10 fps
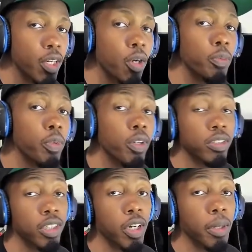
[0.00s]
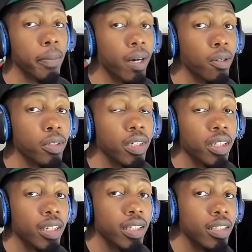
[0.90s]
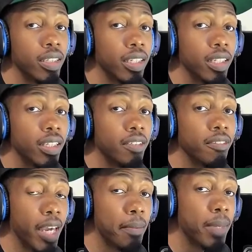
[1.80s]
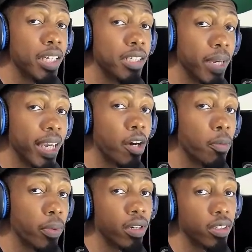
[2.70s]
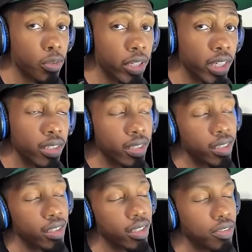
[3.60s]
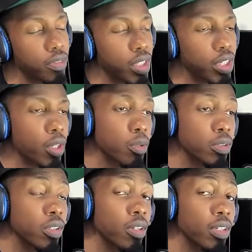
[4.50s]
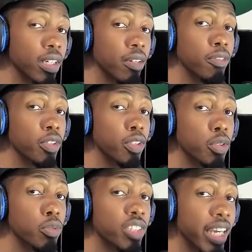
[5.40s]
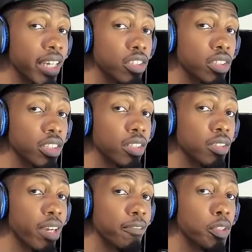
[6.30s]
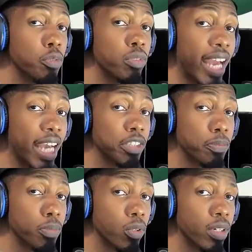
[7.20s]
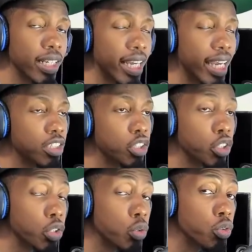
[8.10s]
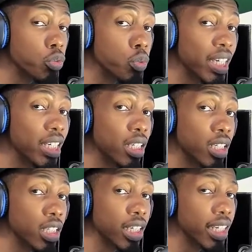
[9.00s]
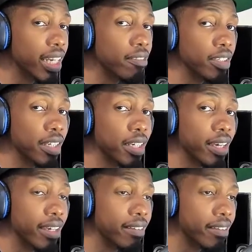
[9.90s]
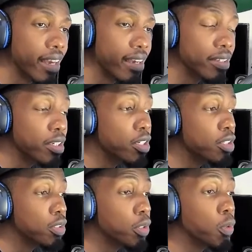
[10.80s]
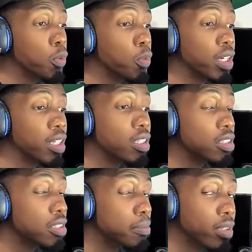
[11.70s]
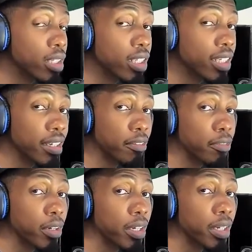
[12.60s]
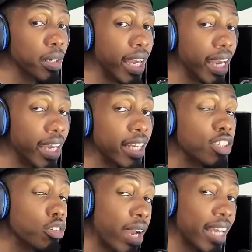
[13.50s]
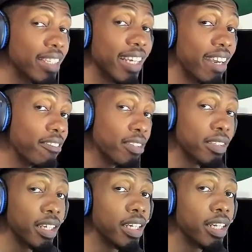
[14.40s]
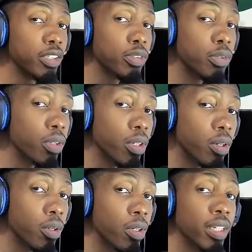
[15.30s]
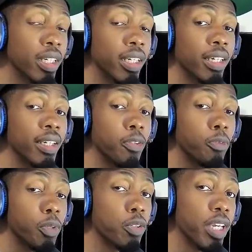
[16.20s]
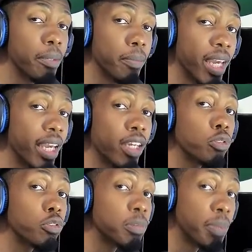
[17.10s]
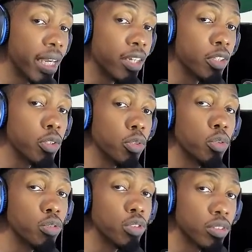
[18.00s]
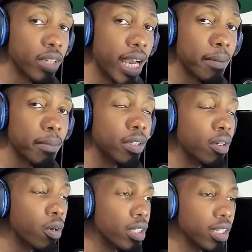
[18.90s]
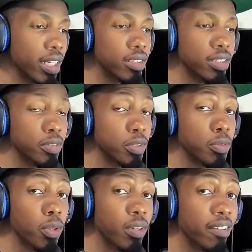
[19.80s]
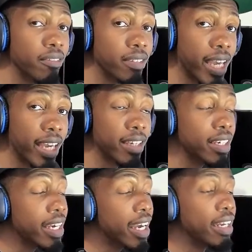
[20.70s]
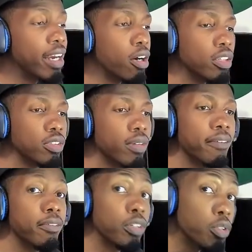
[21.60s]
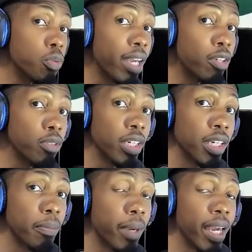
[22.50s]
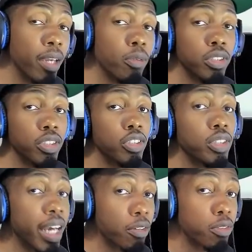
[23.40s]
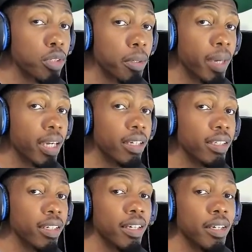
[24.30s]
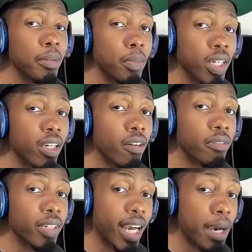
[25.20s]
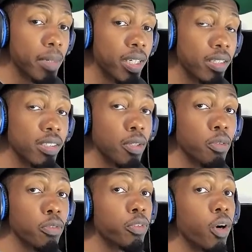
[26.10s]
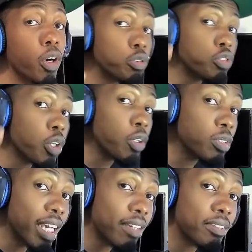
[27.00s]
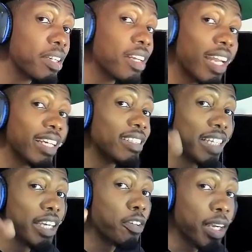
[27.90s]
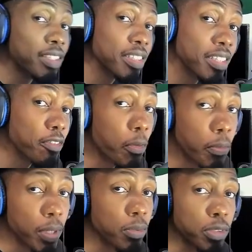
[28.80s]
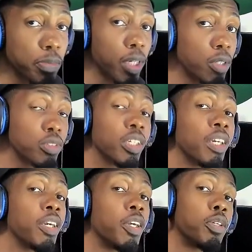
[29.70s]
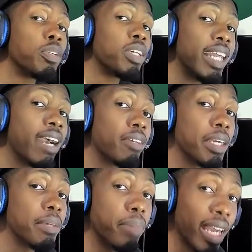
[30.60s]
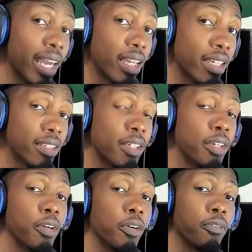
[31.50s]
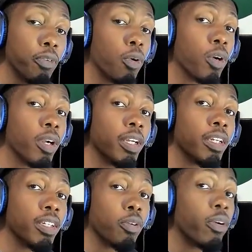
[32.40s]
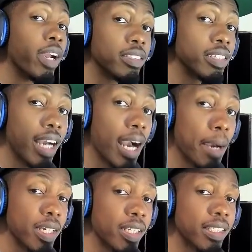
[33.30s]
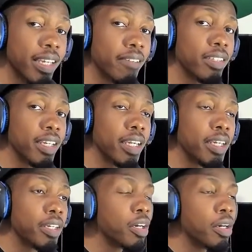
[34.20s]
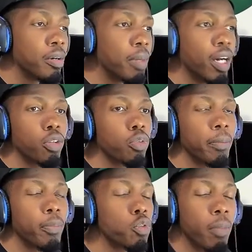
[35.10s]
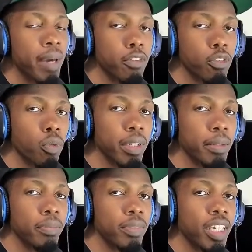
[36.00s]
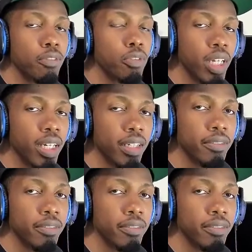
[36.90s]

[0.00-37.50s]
I'm going to talk about the Fanbase Payout Part 3. This video is going to cover the new changes to the revenue dashboard. It has a new unique look and everything like that, so it looks completely different, and it tracks everything that's going on when you're getting paid, who's paying you, who's subscribing, all of that stuff. So we're going to cover that. And they also have a new way you can get paid, which is now you can make money off of comments. So for all you trolls out there that like to say crazy stuff on people's posts, you can now get paid for your crazy comments and everything by whomever want to give you love.